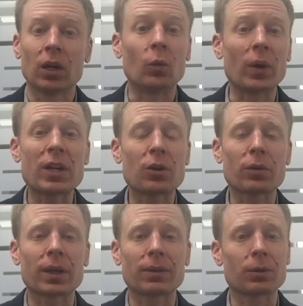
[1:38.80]
We knew
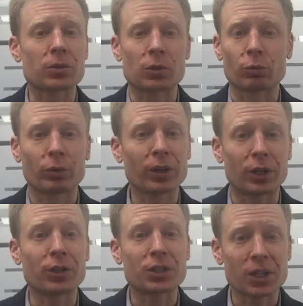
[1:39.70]
that there was a really
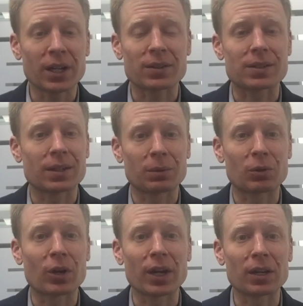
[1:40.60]
good chance that
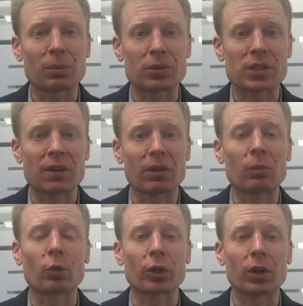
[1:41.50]
about 90% of
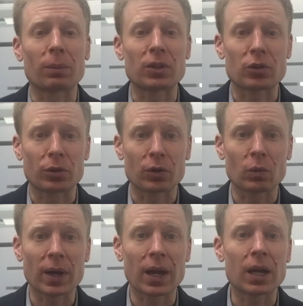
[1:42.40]
them were going to be turned
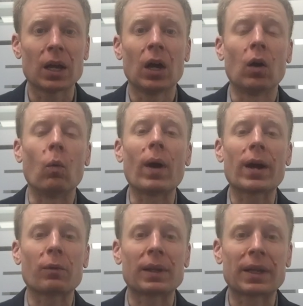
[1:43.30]
away. Why
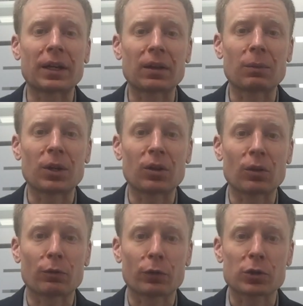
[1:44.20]
are we letting them in
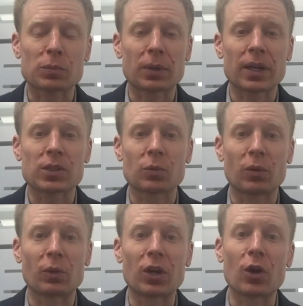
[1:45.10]
the first place
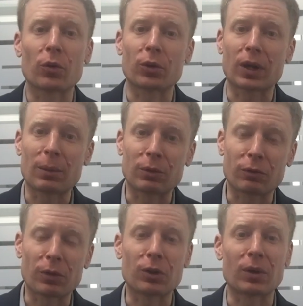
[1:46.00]
when we know they're coming
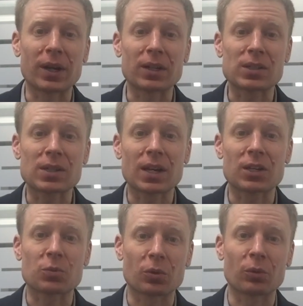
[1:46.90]
from the United
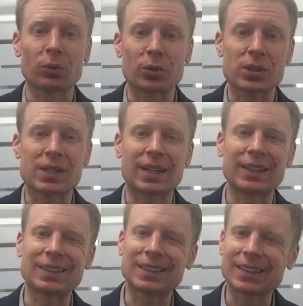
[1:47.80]
States, where the rules
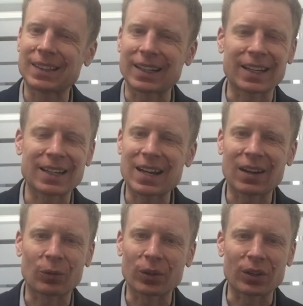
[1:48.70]
say, look, you're
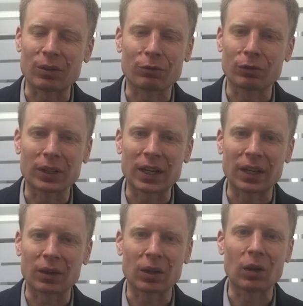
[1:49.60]
not really
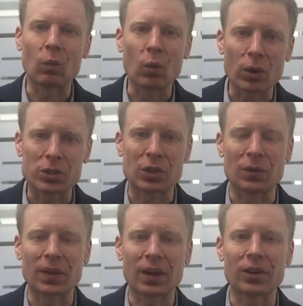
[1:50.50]
fleeing a war
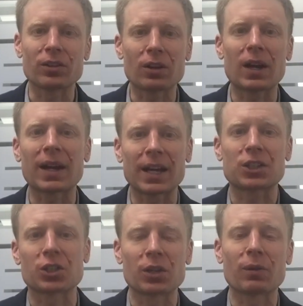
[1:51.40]
zone there. You're not
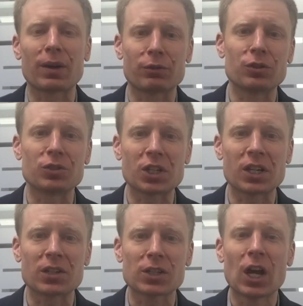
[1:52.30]
actually
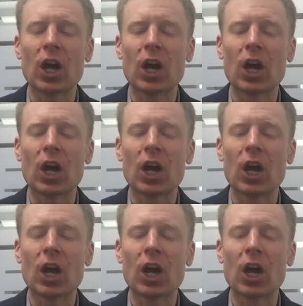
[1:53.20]
refugees.